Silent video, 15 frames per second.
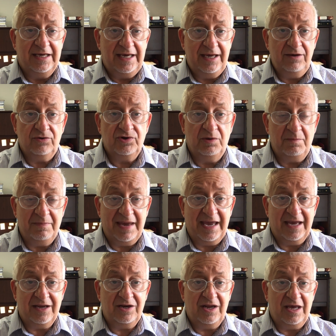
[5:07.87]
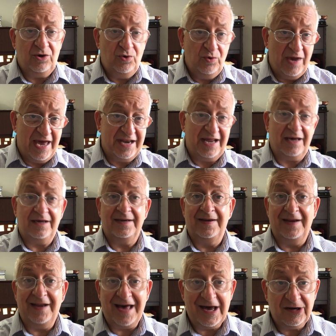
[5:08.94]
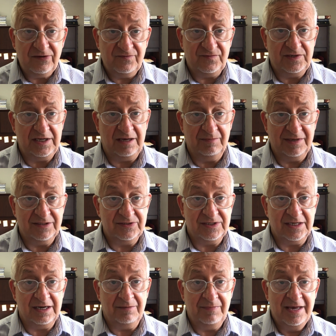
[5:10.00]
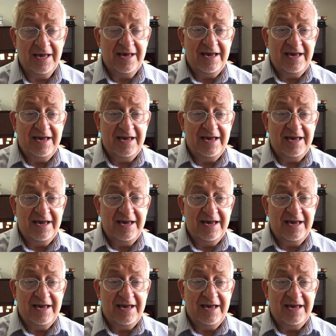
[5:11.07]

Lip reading: healed a man who had a lot of demons in him.